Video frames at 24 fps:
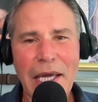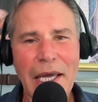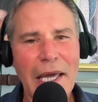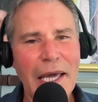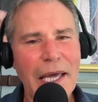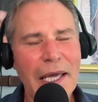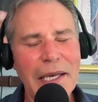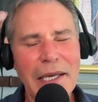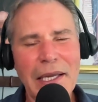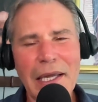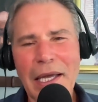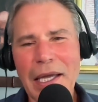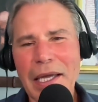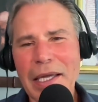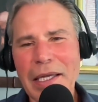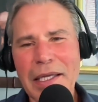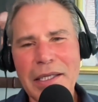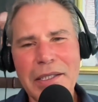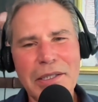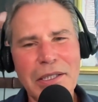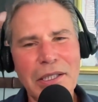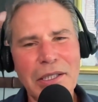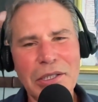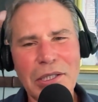And
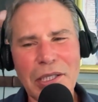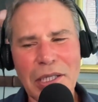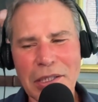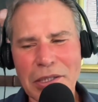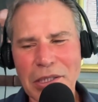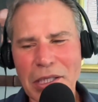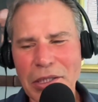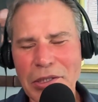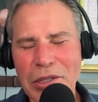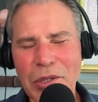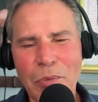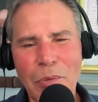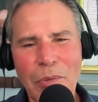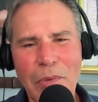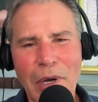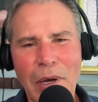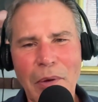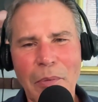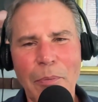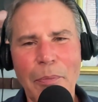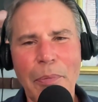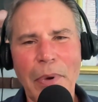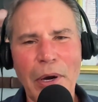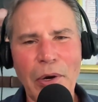it's just such
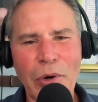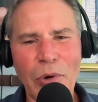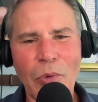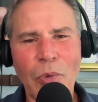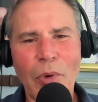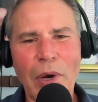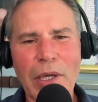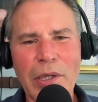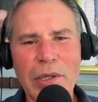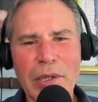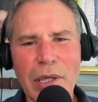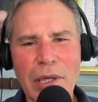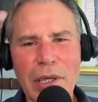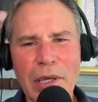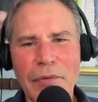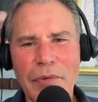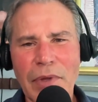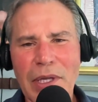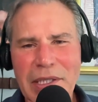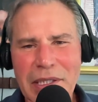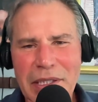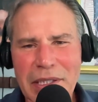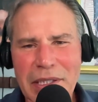a better way to live. This is